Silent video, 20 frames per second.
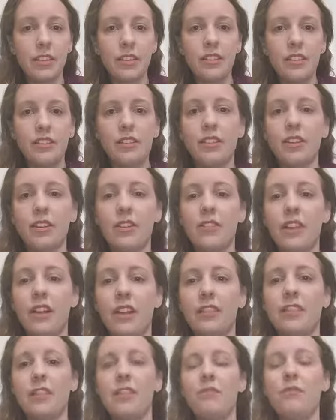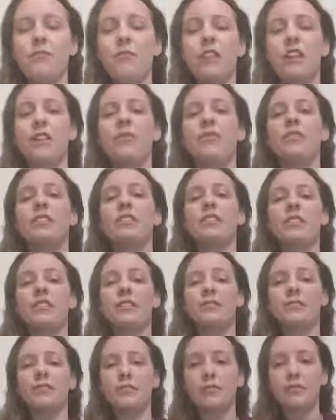So what I want to
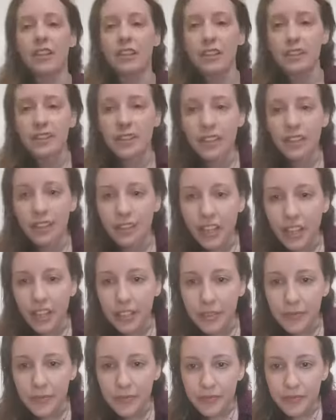leave you with, okay,